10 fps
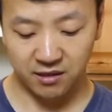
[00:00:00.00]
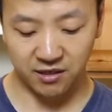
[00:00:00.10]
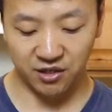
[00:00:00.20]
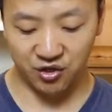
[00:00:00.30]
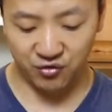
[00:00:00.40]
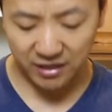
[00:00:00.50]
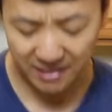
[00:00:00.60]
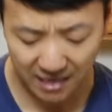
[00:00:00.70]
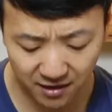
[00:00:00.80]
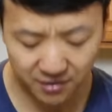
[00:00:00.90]
Just
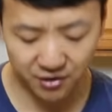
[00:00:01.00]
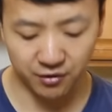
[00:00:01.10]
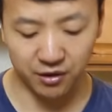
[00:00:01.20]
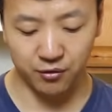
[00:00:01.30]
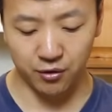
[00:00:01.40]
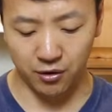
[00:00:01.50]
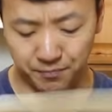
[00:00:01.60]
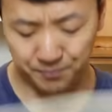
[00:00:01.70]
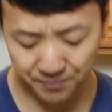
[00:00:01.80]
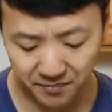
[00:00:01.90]
stretch it out so the
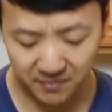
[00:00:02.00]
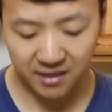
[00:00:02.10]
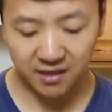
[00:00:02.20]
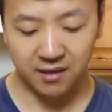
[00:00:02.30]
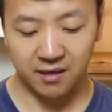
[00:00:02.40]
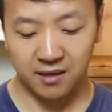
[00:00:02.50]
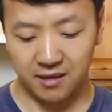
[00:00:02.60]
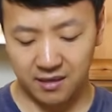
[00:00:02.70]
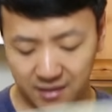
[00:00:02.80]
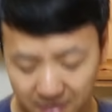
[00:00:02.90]
noodle
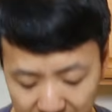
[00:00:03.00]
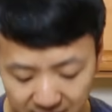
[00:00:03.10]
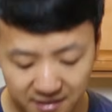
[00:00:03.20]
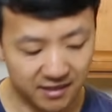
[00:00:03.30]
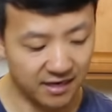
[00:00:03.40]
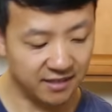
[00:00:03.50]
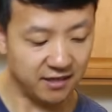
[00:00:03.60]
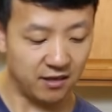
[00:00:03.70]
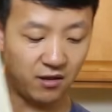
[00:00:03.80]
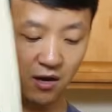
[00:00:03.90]
is
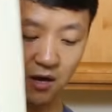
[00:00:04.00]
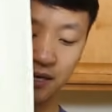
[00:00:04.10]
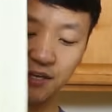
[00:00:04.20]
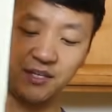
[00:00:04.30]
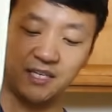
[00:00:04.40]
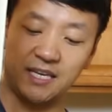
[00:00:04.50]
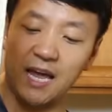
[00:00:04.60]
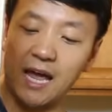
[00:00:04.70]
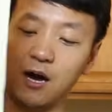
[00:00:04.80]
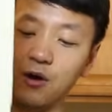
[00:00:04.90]
nice and long, and you see
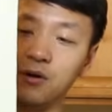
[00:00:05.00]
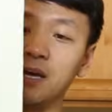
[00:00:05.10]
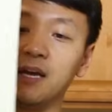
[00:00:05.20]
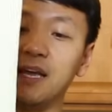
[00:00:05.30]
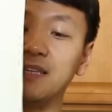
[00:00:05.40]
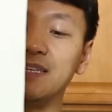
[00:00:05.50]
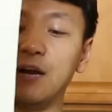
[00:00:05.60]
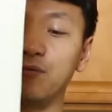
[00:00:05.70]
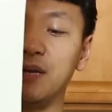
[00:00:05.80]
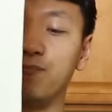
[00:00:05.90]
how it's
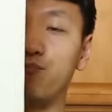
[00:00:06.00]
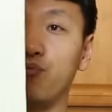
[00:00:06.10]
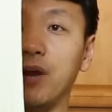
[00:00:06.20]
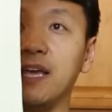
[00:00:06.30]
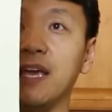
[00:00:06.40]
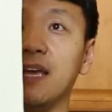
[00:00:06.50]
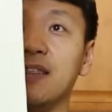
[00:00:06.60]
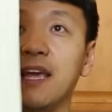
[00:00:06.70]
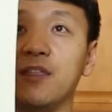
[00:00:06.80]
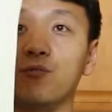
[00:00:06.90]
not really
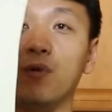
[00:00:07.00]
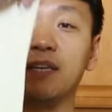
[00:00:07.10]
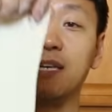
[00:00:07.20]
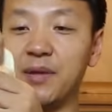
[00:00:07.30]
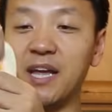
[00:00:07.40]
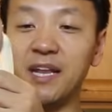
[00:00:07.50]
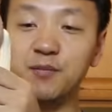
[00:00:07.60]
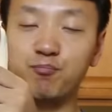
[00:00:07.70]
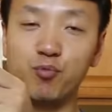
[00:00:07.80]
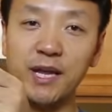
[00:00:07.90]
breaking lengthwise. I mean, it
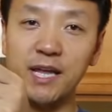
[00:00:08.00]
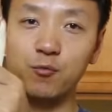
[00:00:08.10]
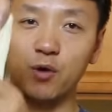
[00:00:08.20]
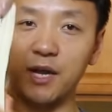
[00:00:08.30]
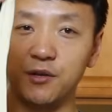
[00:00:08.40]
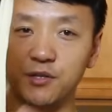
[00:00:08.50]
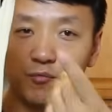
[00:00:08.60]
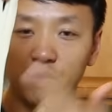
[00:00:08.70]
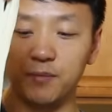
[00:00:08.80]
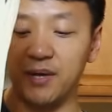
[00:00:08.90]
is breaking where I used
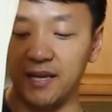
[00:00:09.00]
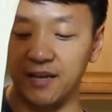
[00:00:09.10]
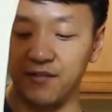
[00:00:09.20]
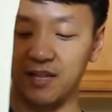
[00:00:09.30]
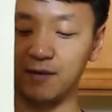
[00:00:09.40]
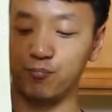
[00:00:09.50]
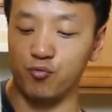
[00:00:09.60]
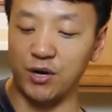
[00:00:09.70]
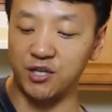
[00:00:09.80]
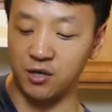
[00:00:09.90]
the rolling pin and gave a lot of
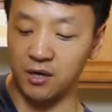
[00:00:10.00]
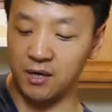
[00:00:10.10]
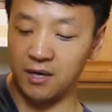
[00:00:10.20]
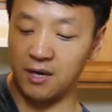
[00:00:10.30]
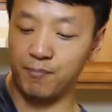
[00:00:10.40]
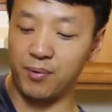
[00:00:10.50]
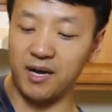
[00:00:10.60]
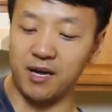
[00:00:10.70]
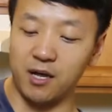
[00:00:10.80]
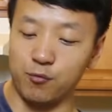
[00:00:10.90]
pressure,
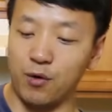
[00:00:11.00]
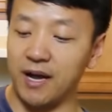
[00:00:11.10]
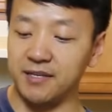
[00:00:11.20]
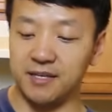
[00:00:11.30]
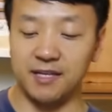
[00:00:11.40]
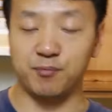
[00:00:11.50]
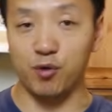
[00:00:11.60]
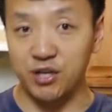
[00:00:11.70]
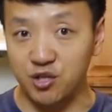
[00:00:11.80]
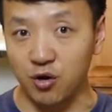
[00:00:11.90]
but otherwise it's
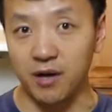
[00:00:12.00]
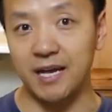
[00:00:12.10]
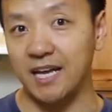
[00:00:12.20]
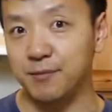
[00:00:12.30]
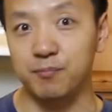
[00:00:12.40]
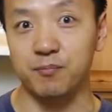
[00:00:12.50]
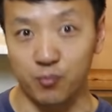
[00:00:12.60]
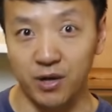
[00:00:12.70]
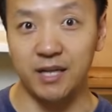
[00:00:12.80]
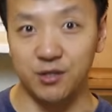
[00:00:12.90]
pretty strong. That's
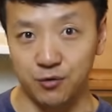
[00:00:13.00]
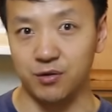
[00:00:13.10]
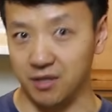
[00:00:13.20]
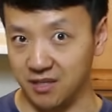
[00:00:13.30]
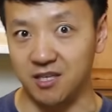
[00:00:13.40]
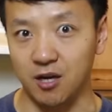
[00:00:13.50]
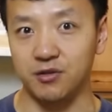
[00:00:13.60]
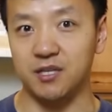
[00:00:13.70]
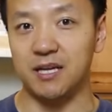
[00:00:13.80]
really due to the salt.